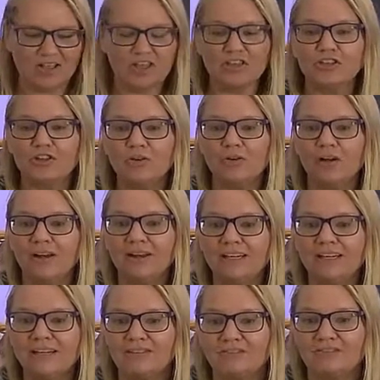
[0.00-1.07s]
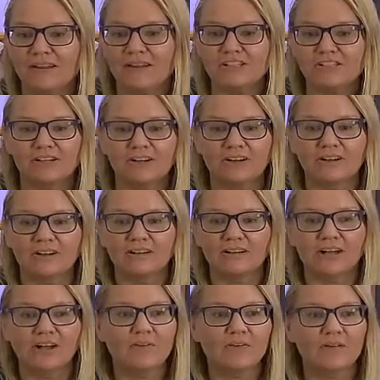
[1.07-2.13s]
You're on an adventure,
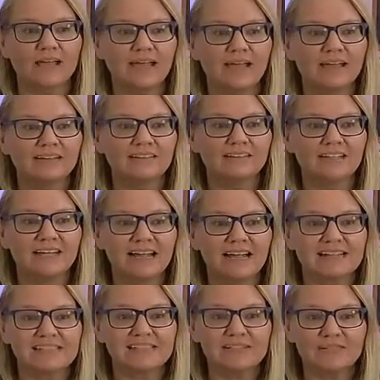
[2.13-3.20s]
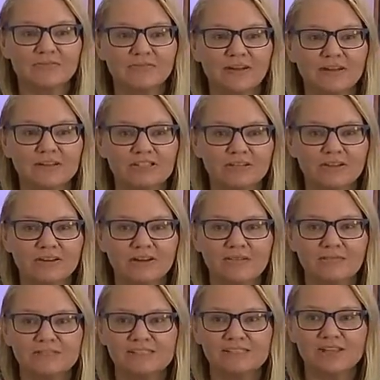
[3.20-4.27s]
okay? It's an adventure
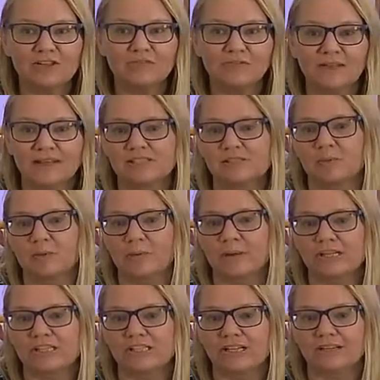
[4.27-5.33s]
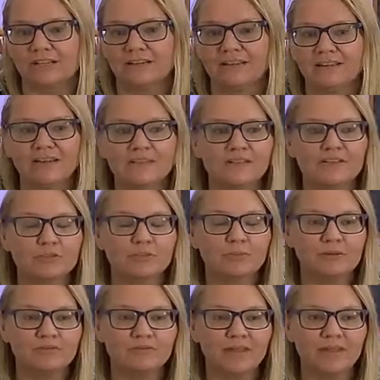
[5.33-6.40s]
of self-exploration. The
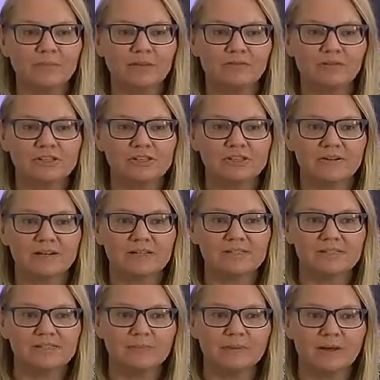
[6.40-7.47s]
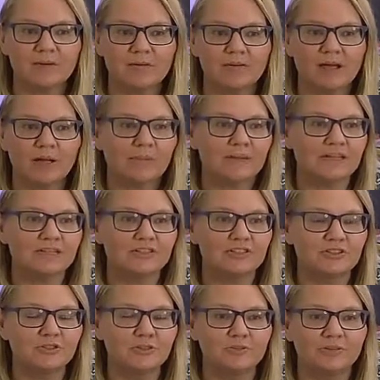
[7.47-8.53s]
twin flame adventure isn't about coming into
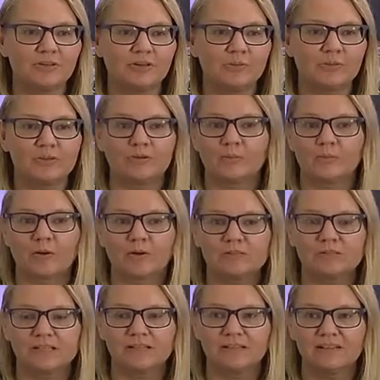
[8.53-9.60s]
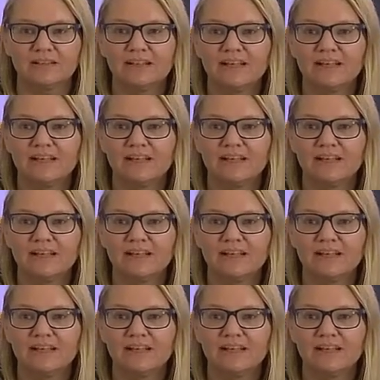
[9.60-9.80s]
union with your person.